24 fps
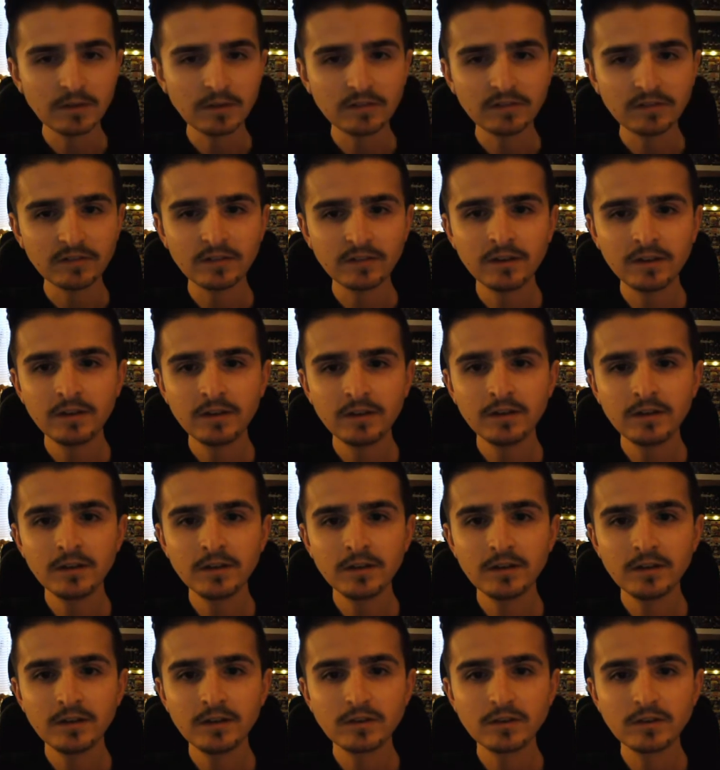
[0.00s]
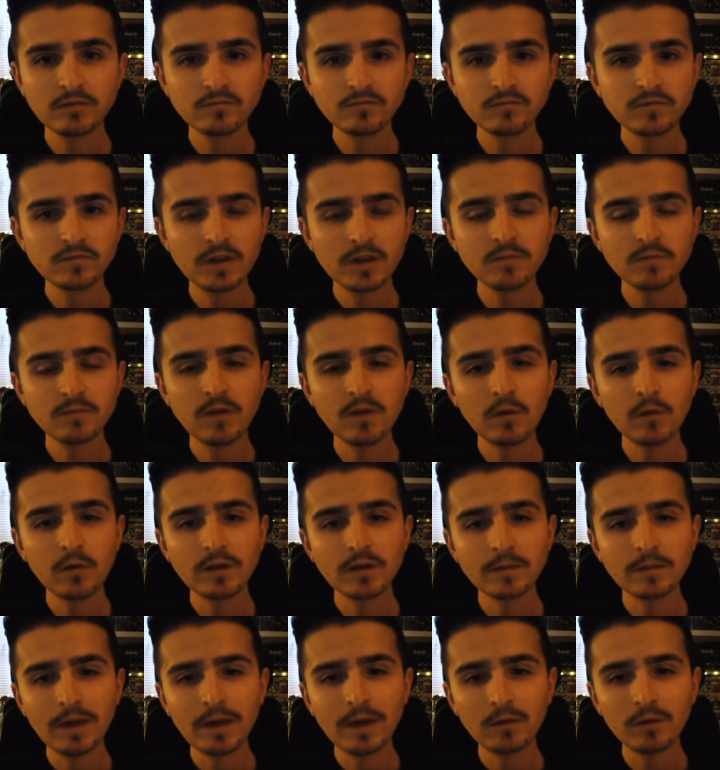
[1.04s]
just keep rolling no
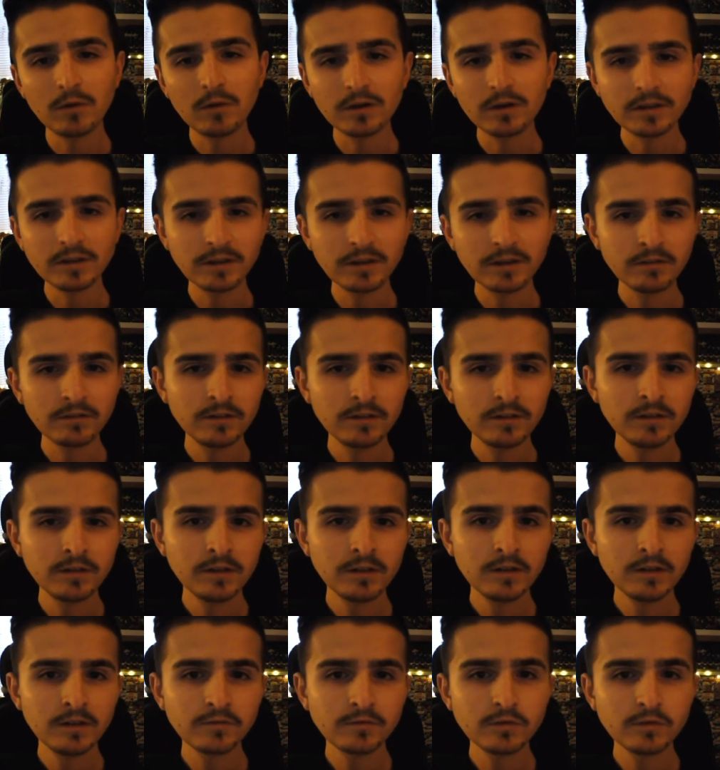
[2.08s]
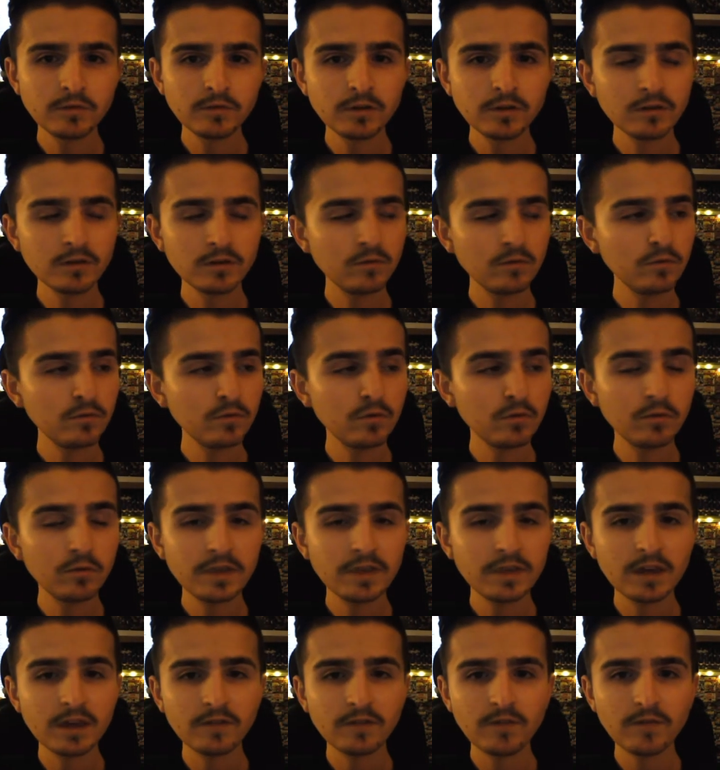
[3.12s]
matter what, you know. through the, all
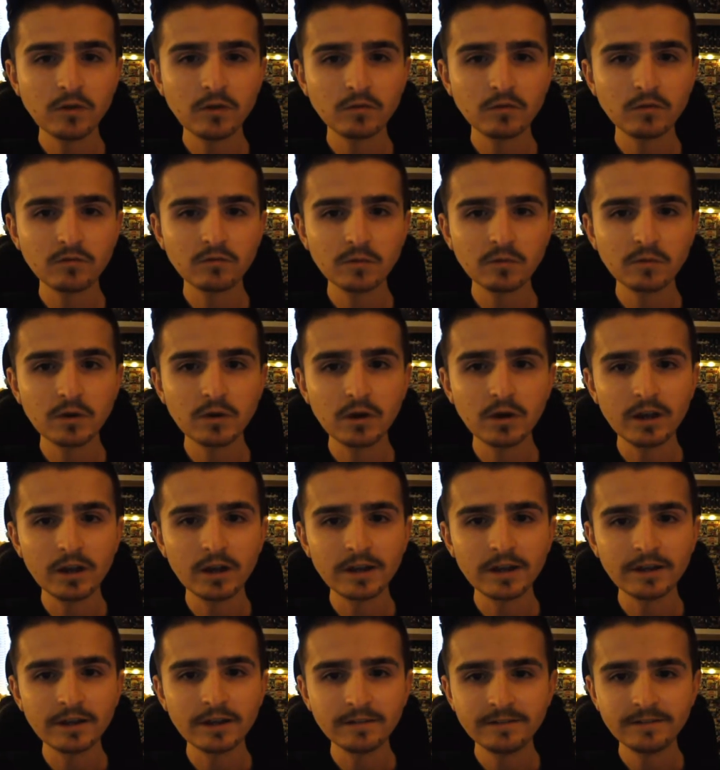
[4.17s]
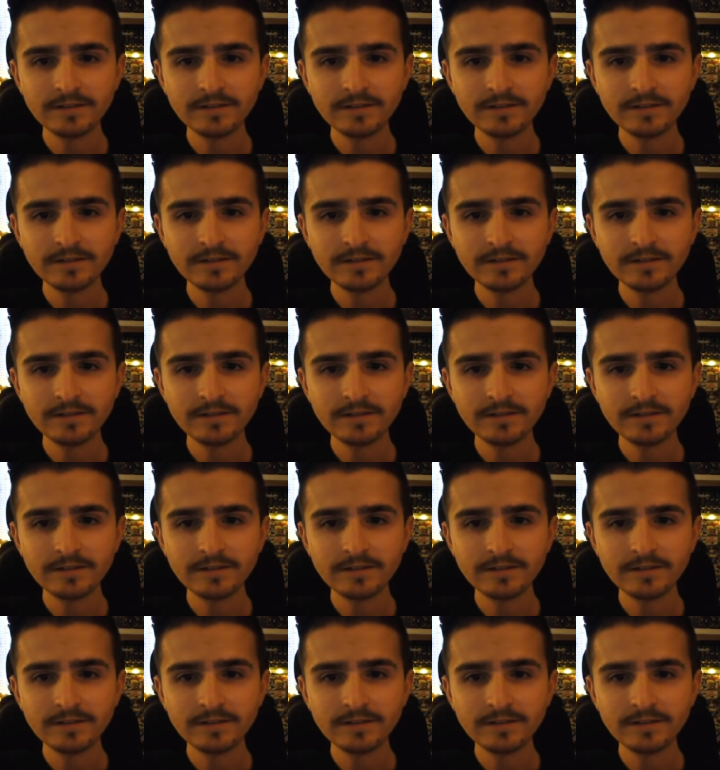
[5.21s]
the phone calls we got earlier.